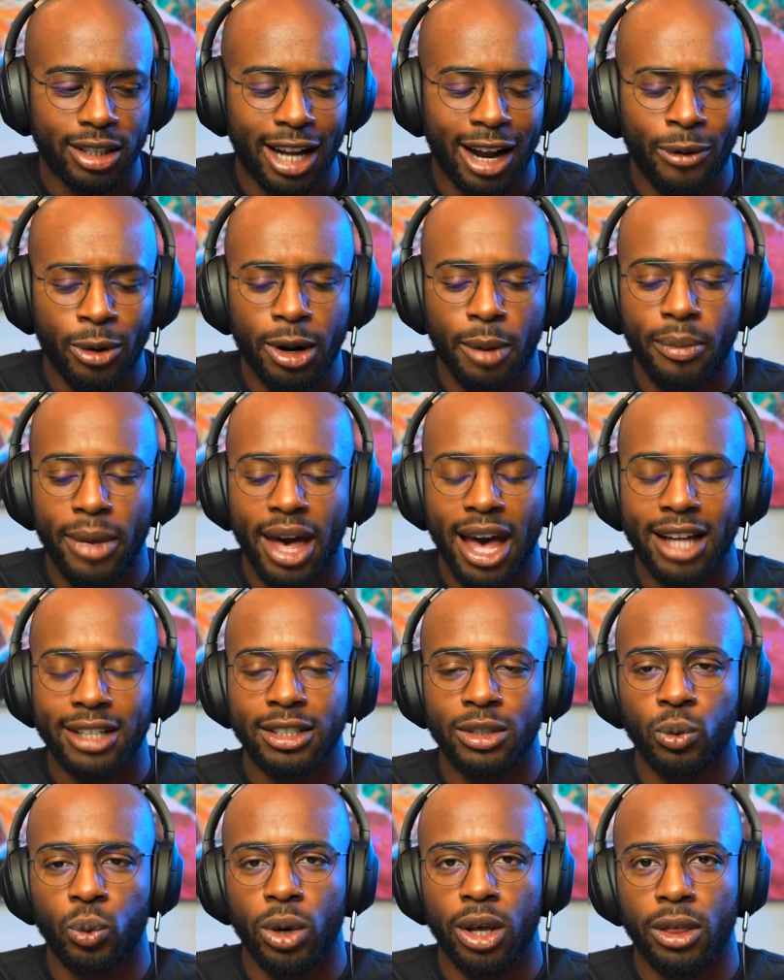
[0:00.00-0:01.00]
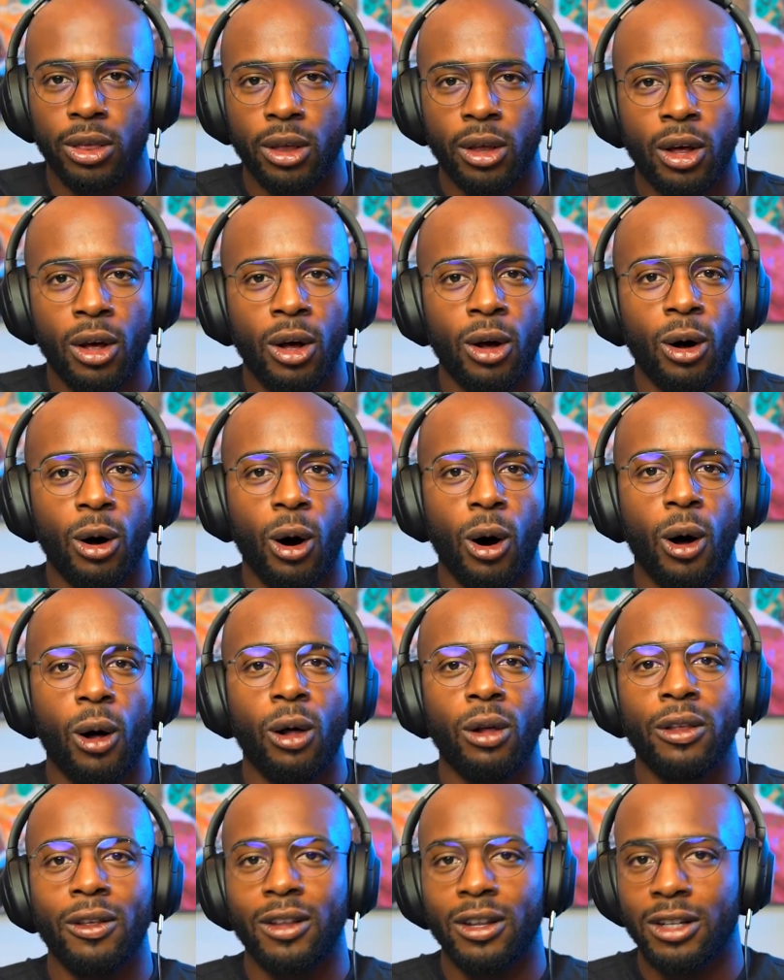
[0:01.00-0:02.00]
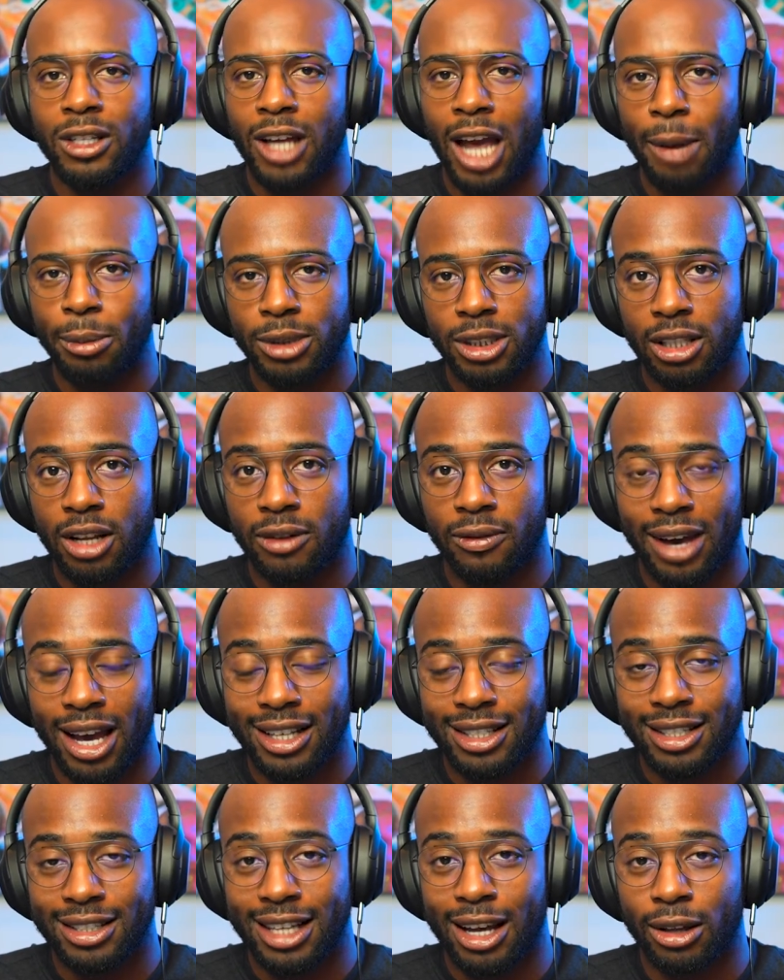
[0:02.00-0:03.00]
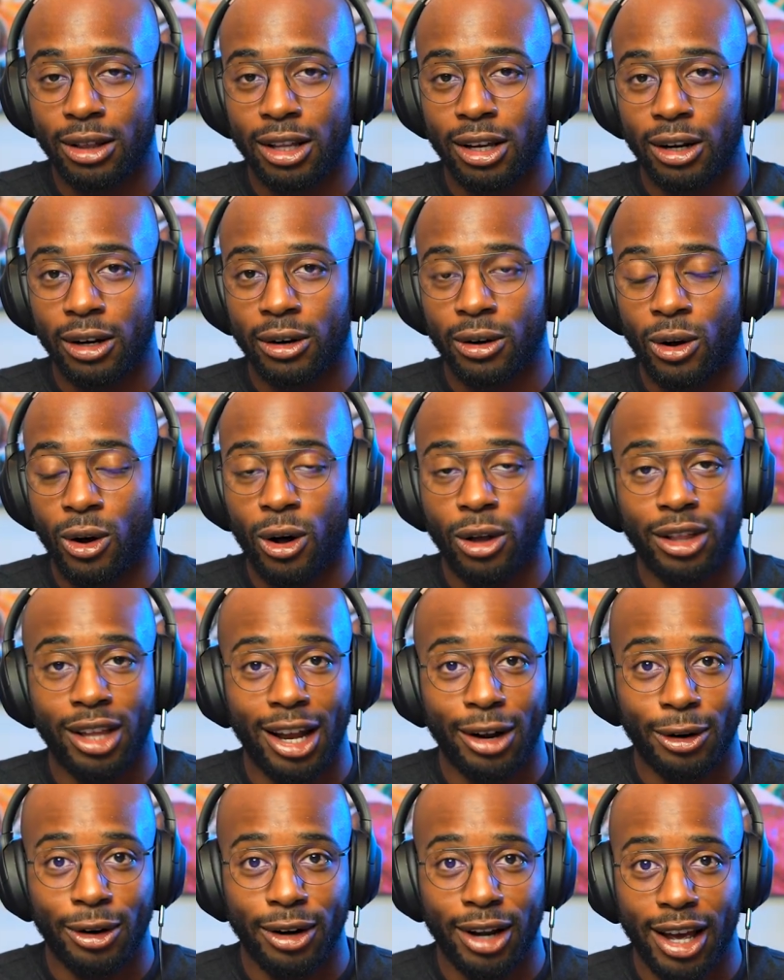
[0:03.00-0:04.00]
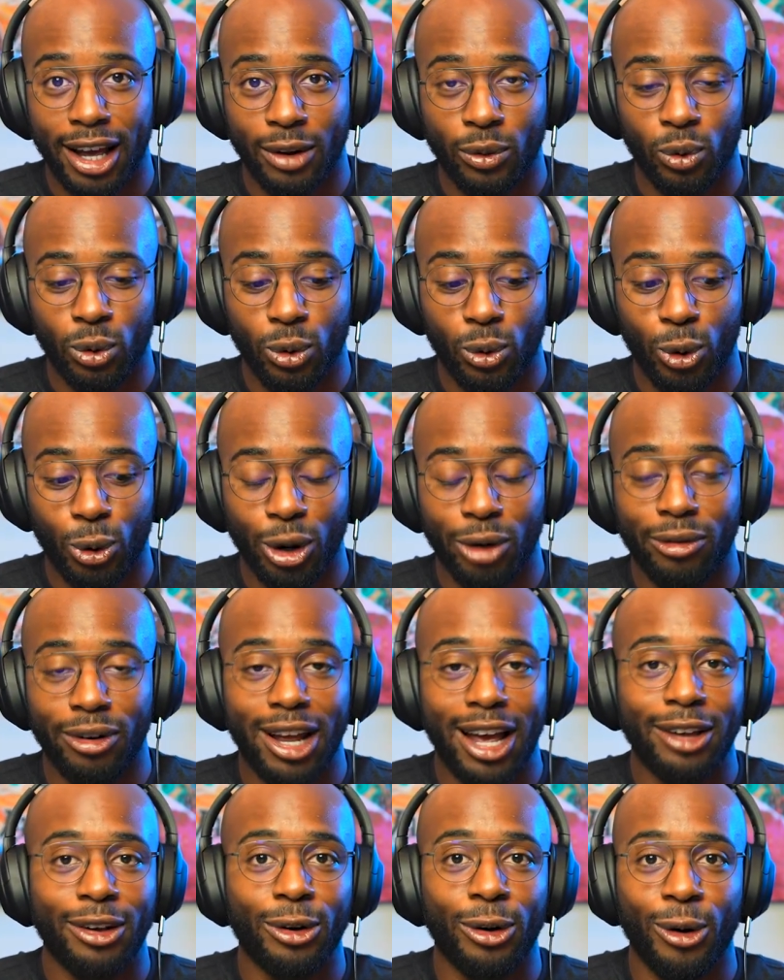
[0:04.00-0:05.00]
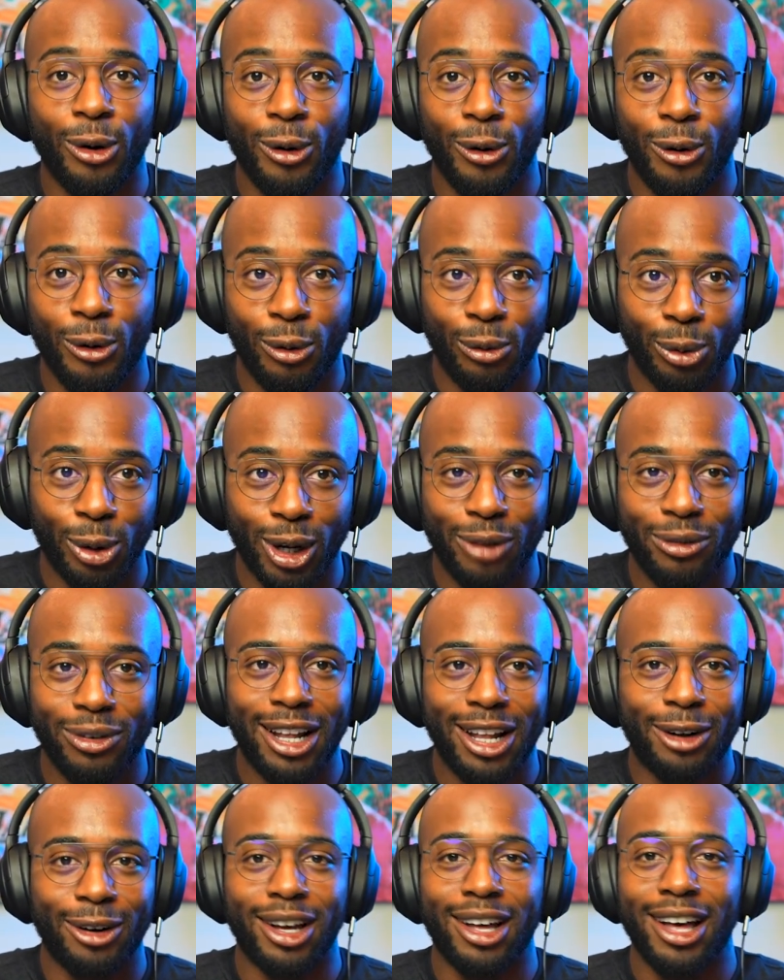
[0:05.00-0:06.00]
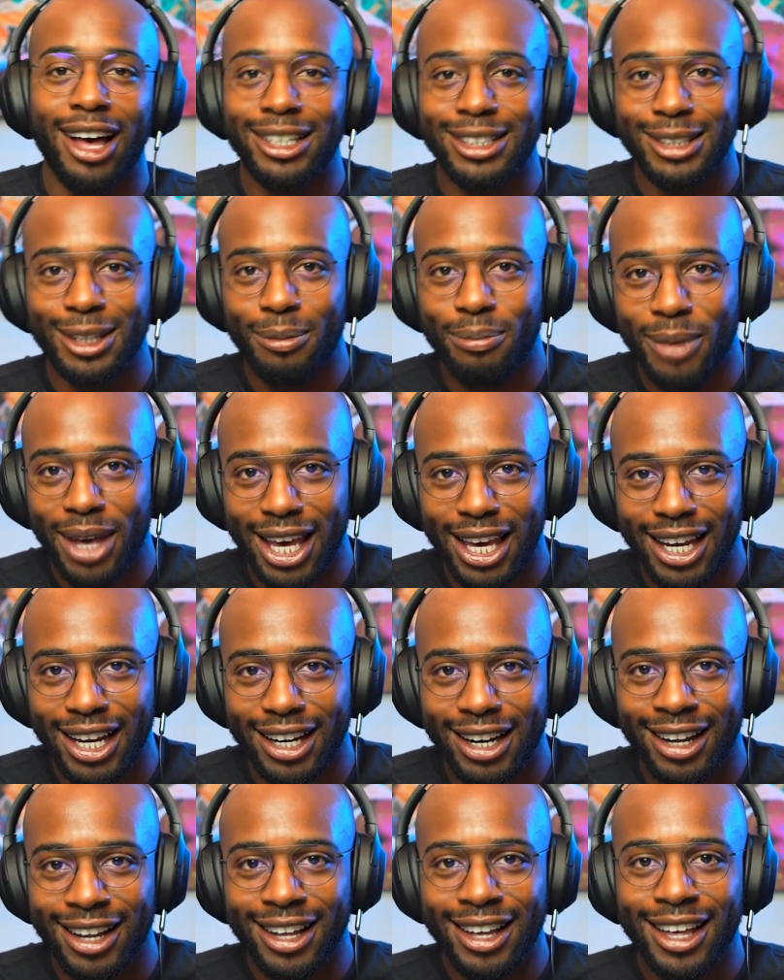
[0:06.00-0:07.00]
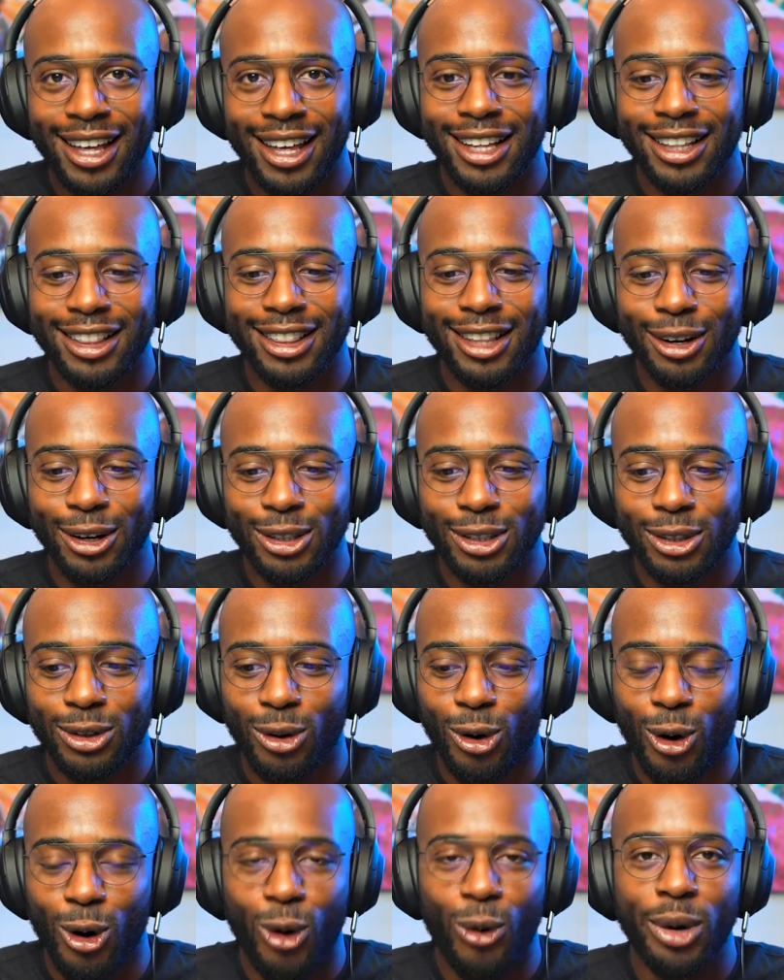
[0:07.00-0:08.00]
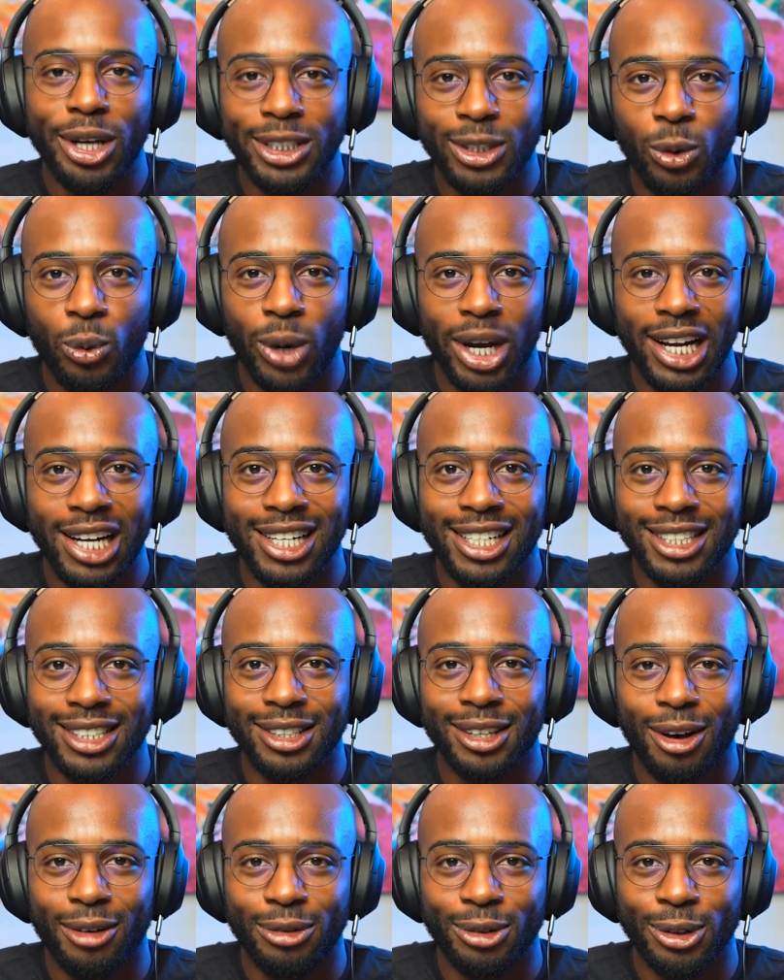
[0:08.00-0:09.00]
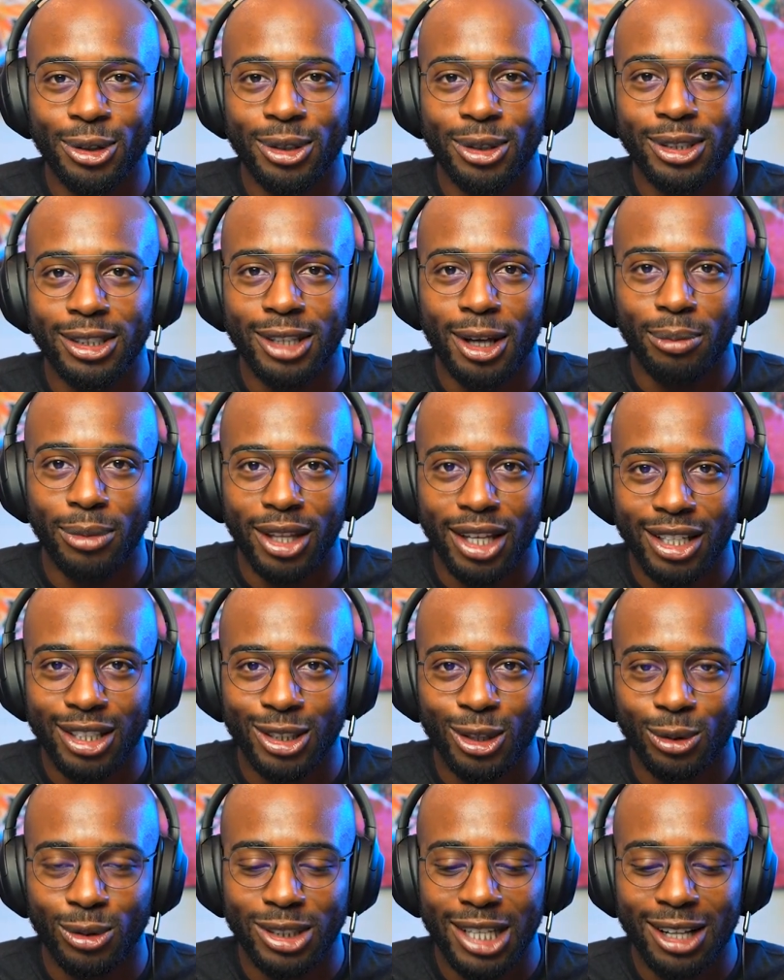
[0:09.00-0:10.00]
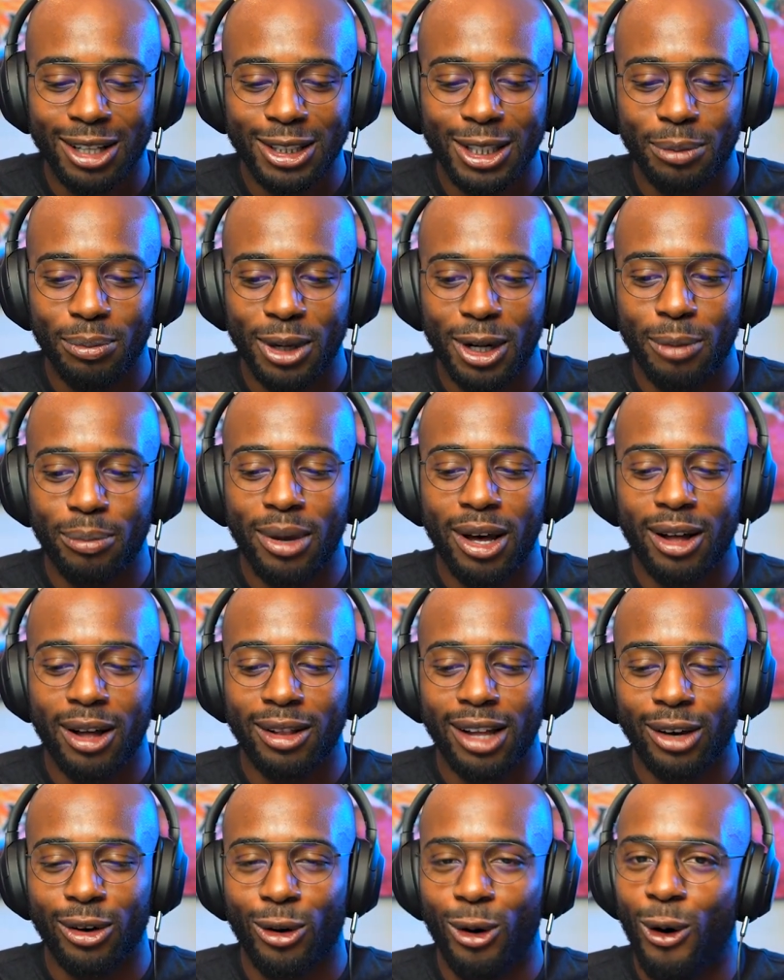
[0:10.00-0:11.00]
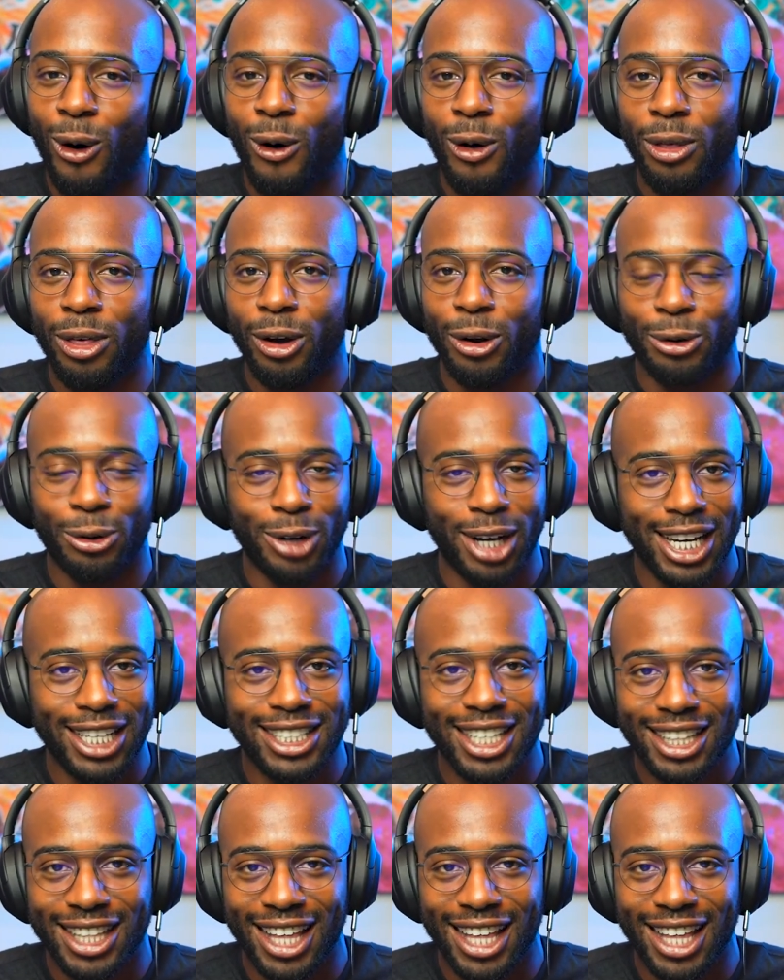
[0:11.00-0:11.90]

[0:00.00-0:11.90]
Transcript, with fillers: And I would imagine with all of the types of devices out there on the internet or even at your home or even that are custom made there's always a way to discover something so tell us a bit about like all the crazy